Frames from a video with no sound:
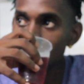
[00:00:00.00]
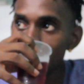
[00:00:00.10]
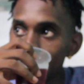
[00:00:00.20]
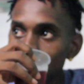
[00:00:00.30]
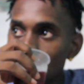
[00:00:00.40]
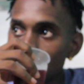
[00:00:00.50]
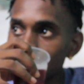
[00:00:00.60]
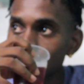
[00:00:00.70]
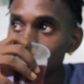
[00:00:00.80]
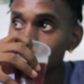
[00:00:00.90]
One at the
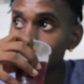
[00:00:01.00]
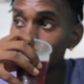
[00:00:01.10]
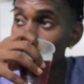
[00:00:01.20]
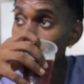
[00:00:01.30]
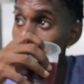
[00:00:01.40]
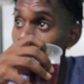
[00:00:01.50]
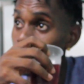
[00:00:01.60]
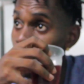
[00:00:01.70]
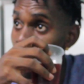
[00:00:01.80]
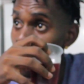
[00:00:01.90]
front house, one at the back
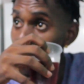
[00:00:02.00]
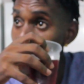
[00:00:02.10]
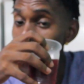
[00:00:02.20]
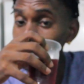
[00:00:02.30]
house.